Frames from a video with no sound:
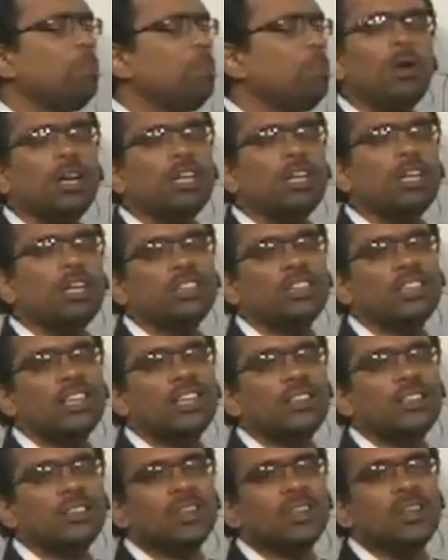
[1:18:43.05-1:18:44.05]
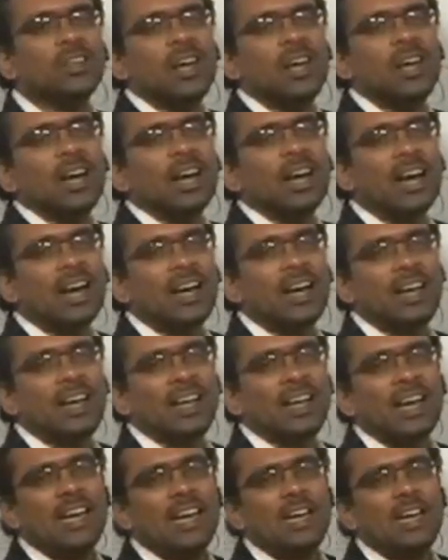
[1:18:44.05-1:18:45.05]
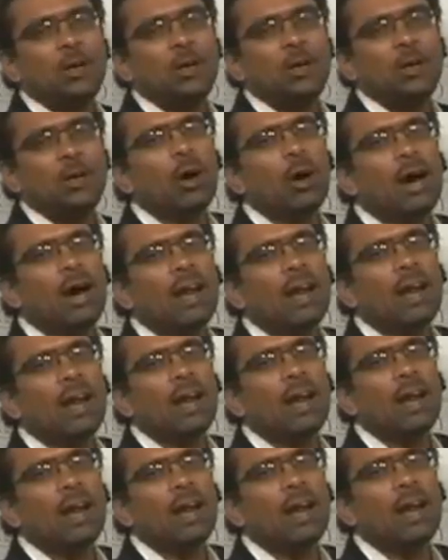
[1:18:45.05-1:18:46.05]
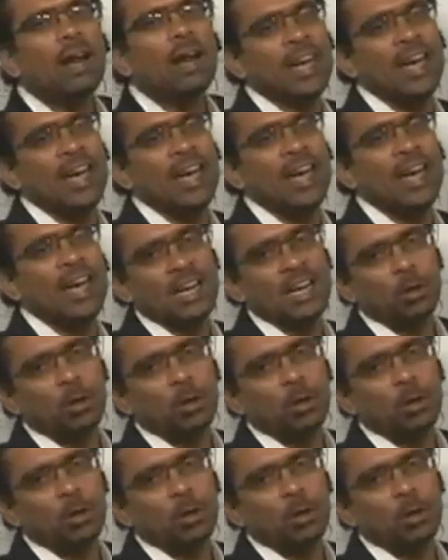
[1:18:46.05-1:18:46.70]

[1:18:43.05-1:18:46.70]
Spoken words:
So input resistance, current gain into RL dash,